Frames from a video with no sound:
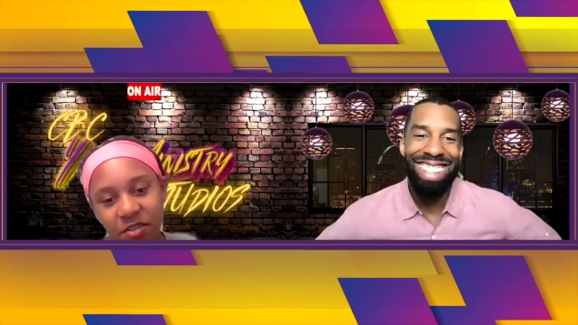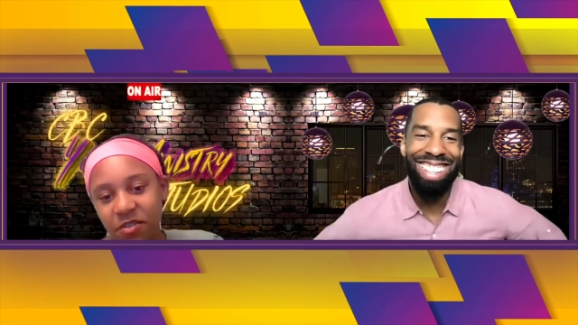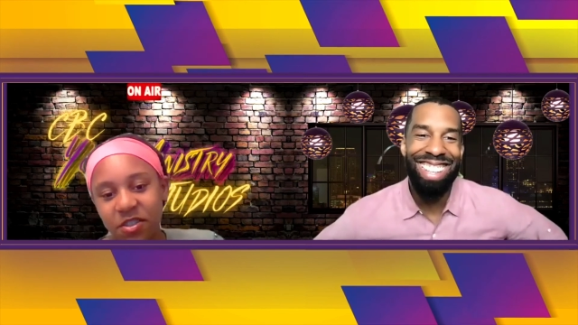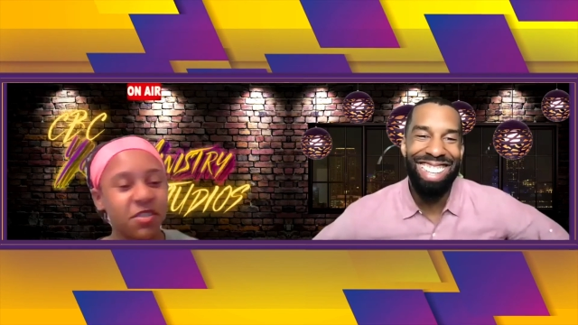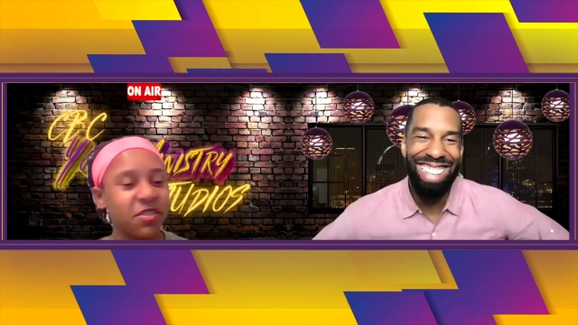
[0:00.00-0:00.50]
Speaker 1: If
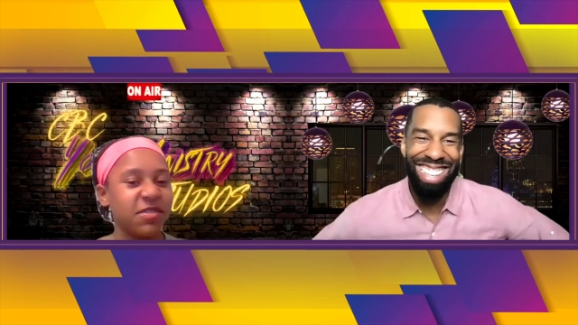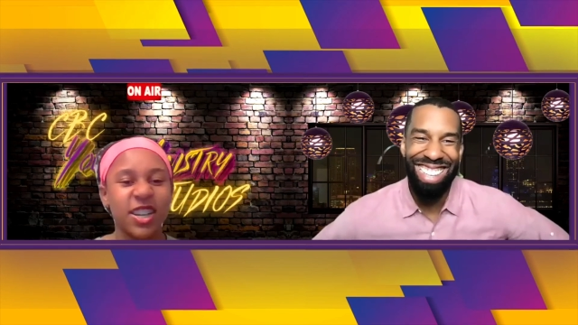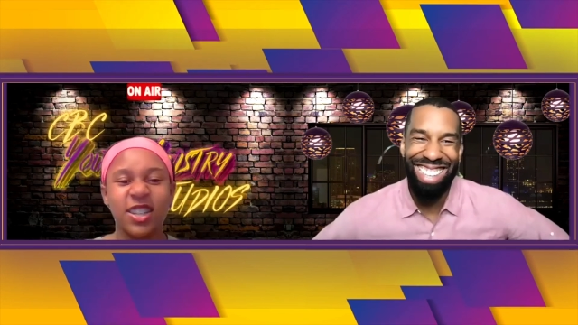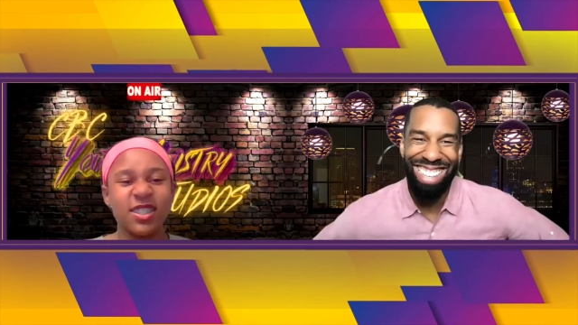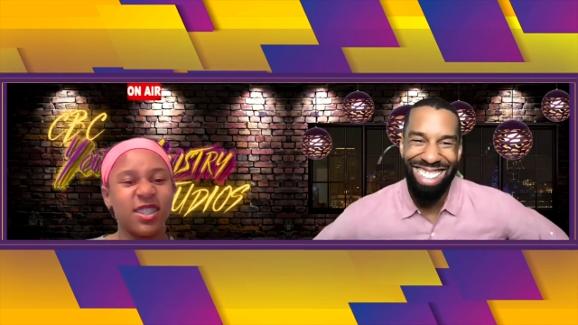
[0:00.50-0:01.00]
they're
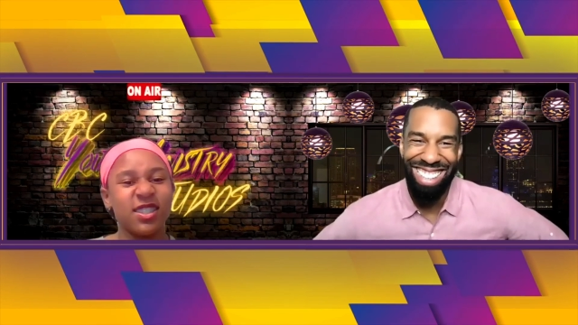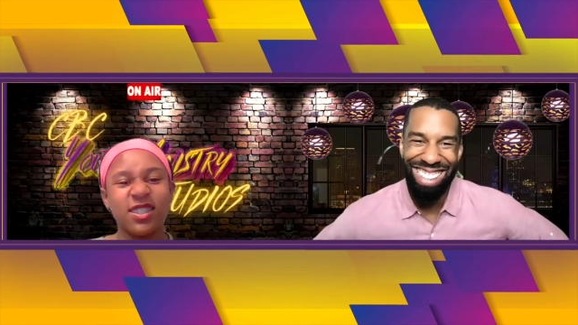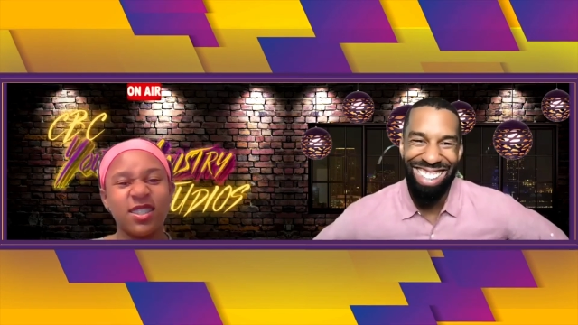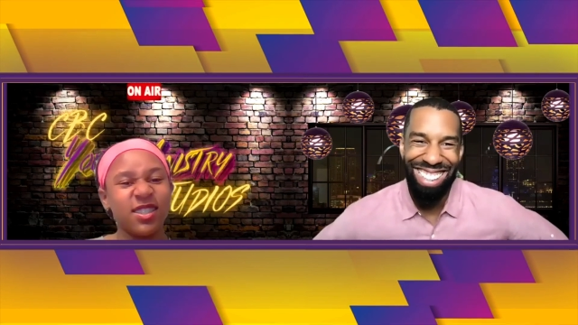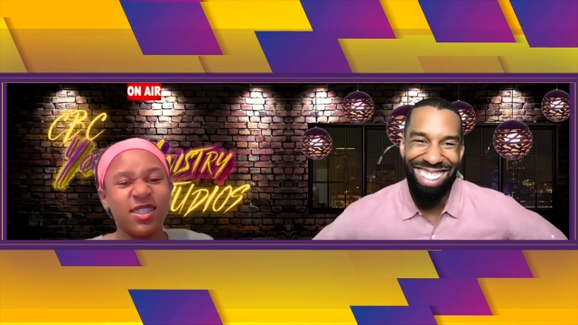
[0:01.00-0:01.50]
not seasoned,
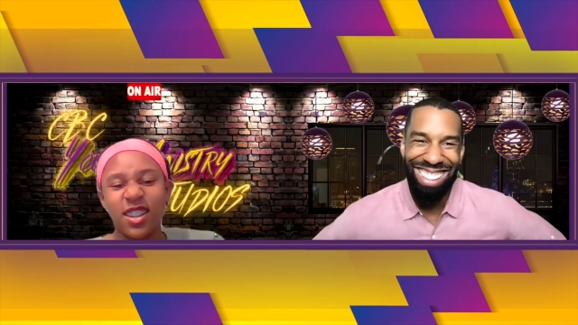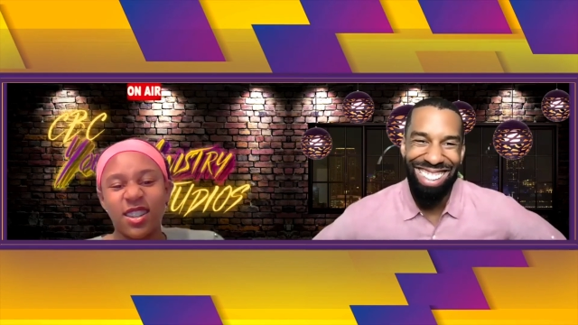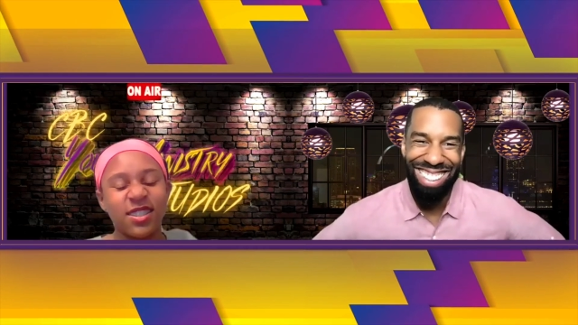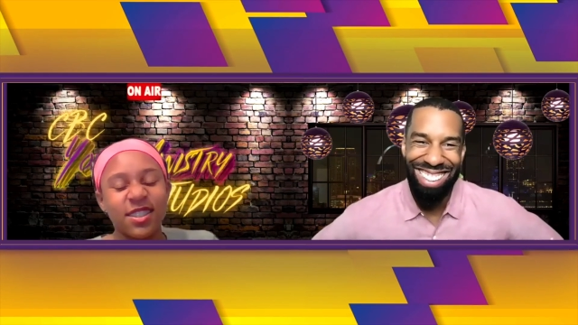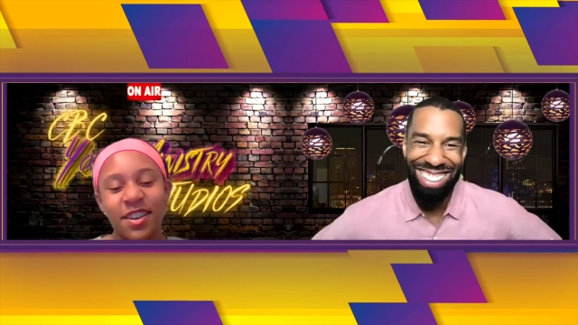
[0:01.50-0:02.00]
it's not
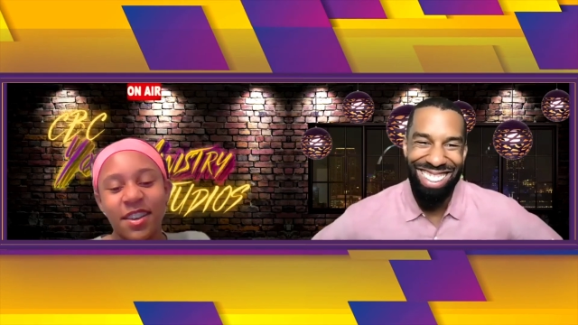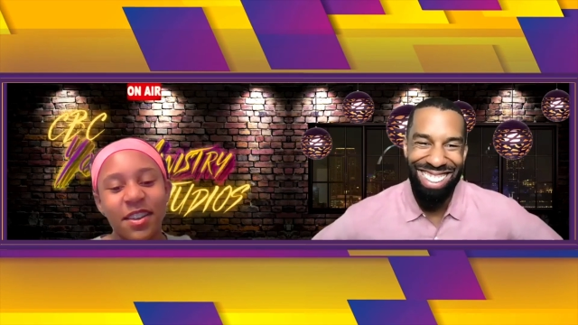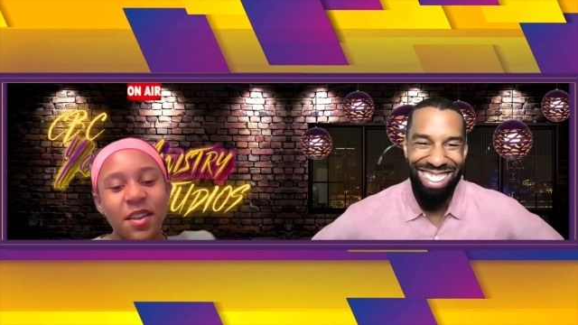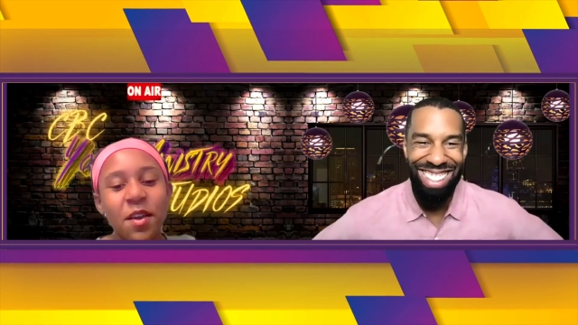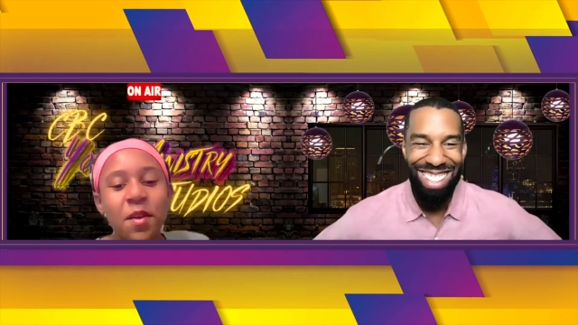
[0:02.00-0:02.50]
as good.
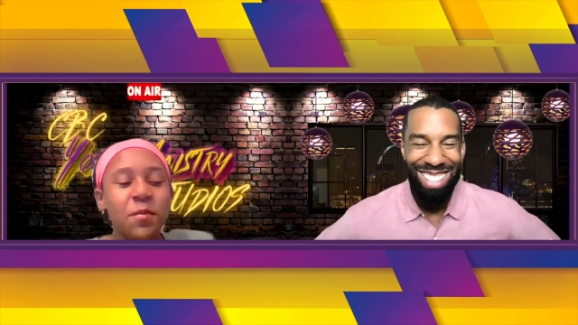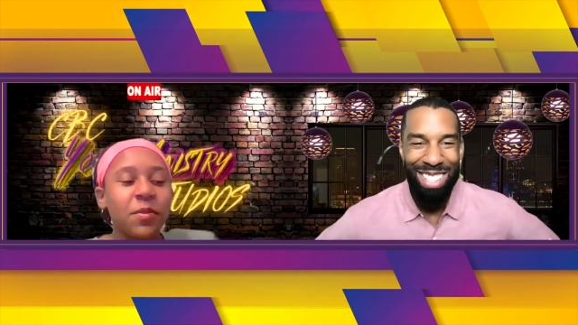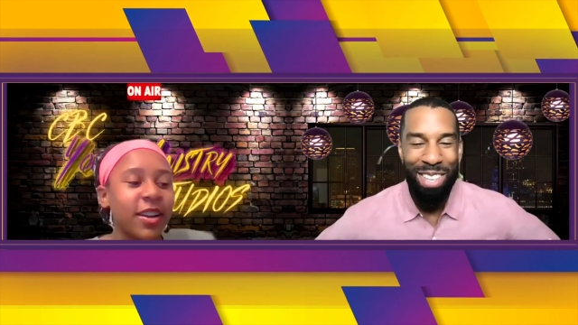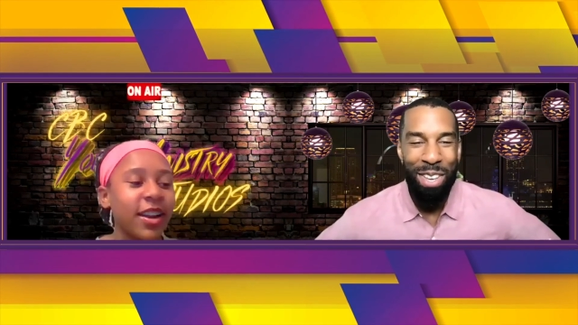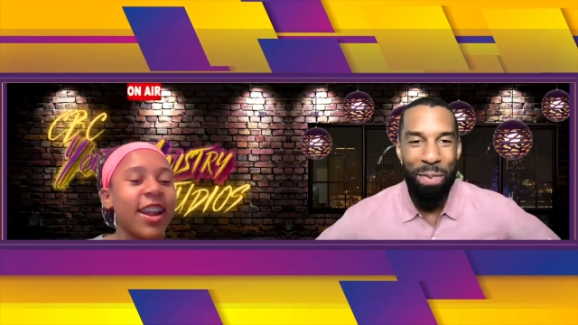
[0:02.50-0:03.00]
But
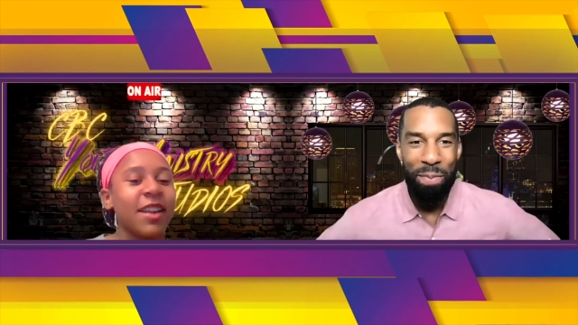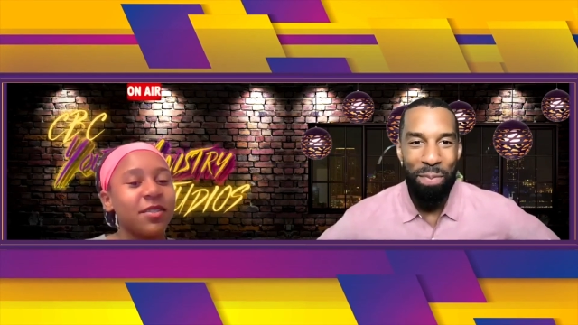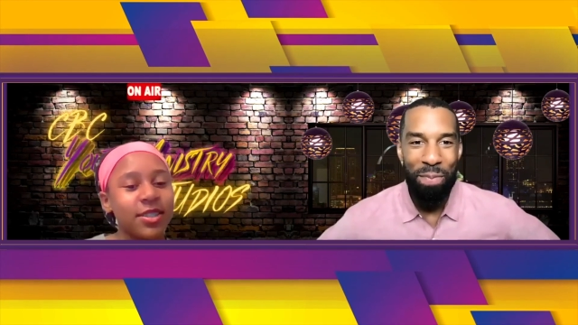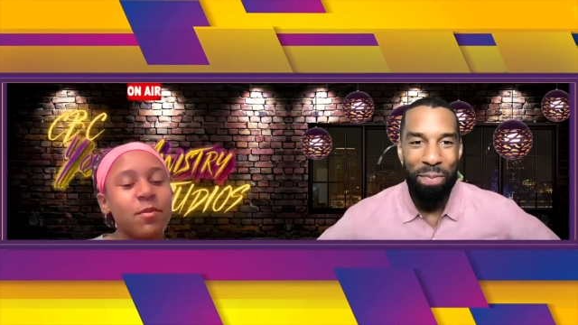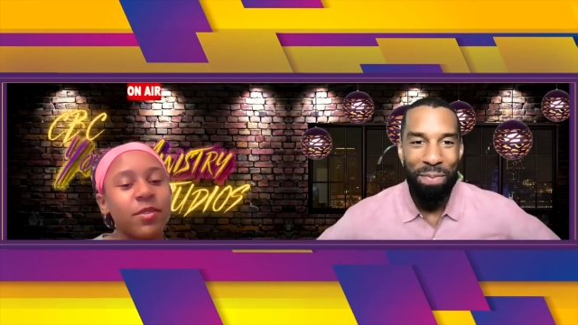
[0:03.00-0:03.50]
i have to
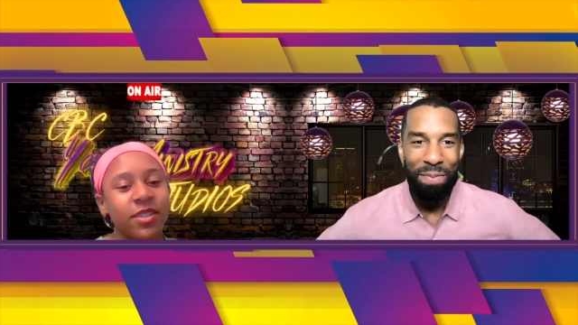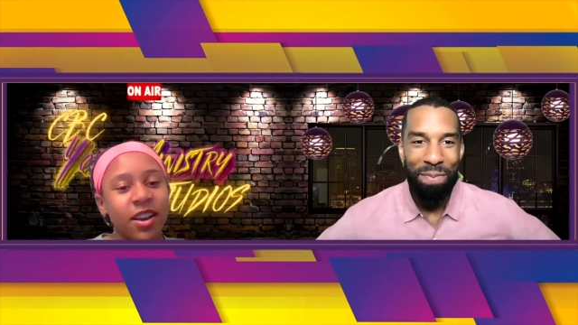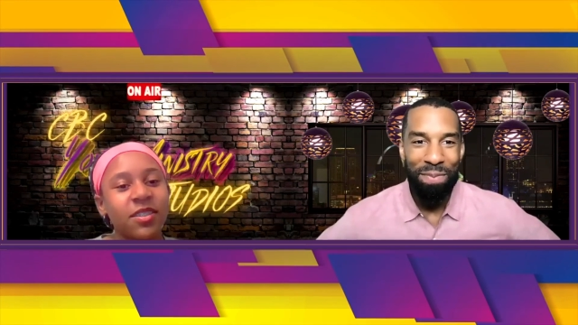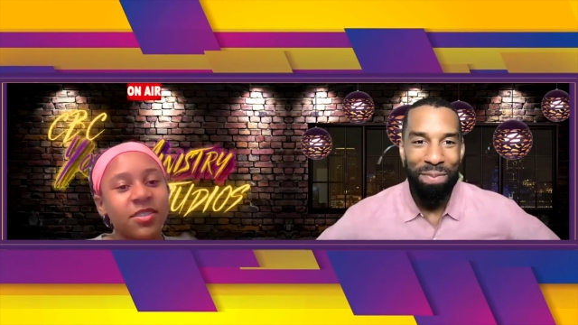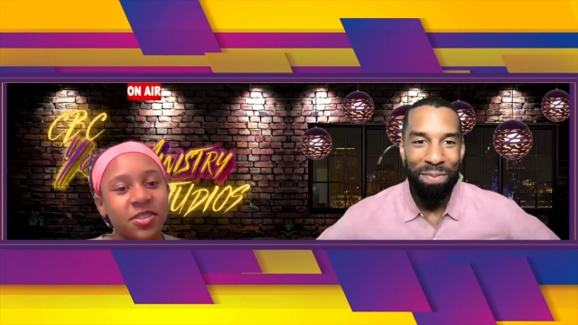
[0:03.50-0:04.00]
say McDonald's